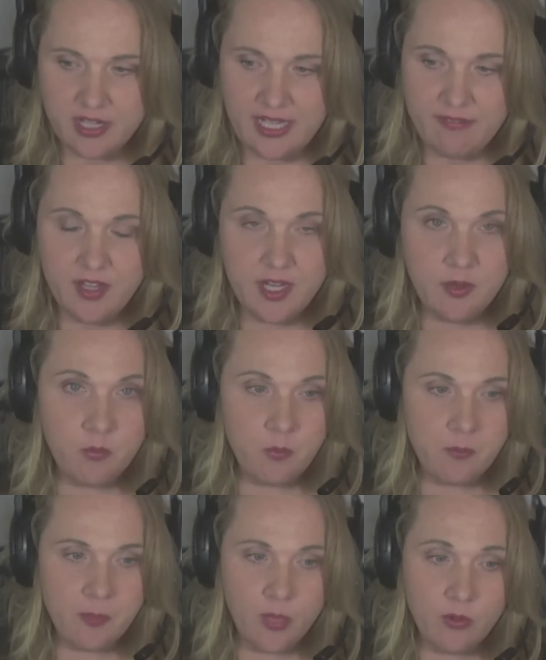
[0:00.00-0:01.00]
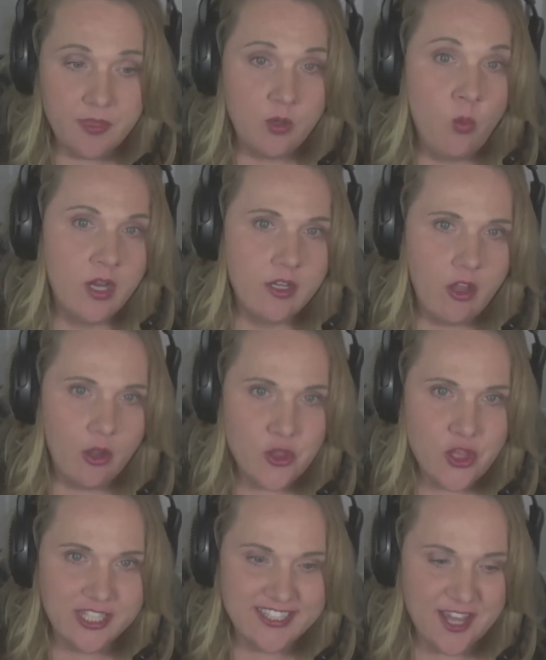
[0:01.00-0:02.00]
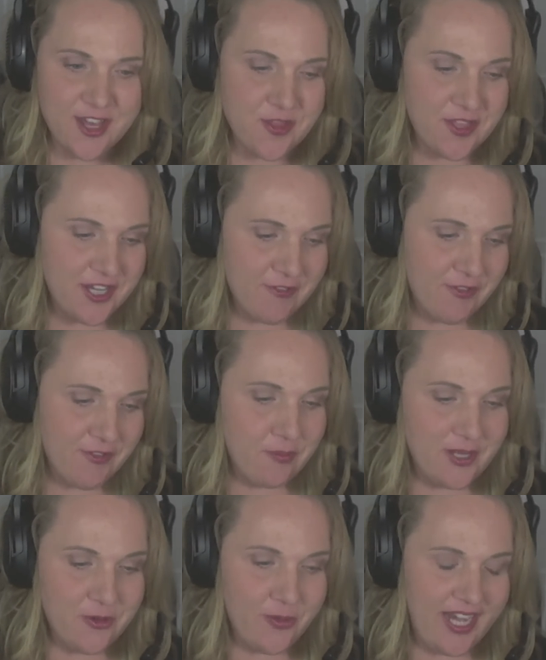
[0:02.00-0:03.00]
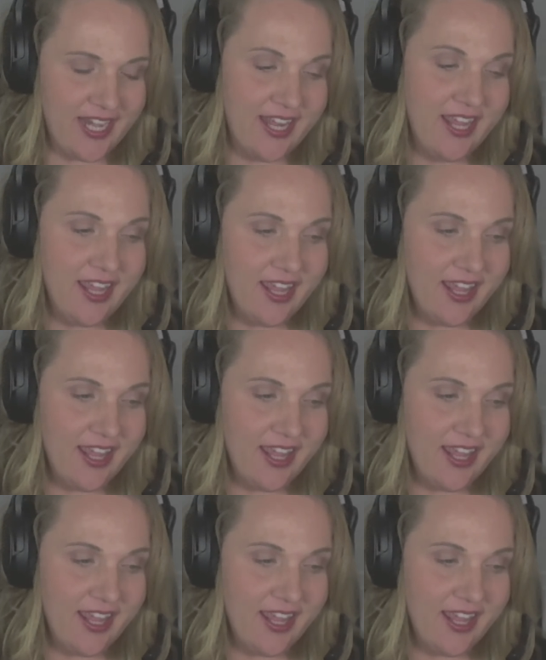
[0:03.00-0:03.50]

and even within one coaching session, the difference between